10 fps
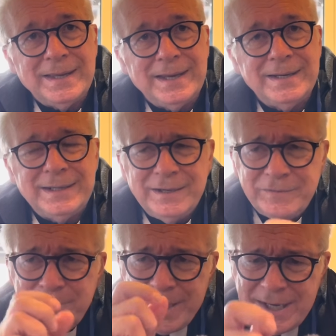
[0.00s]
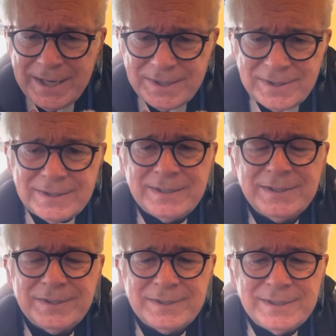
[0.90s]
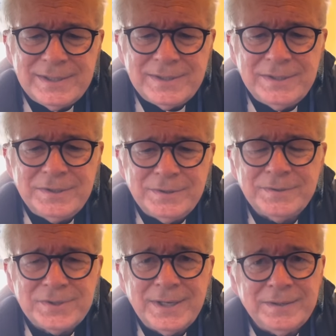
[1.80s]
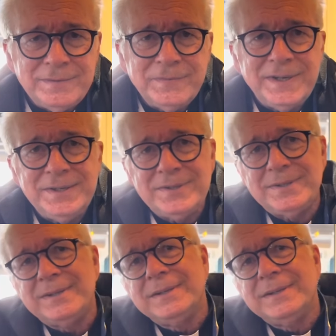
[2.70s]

And in every Mass, this eternal sacrifice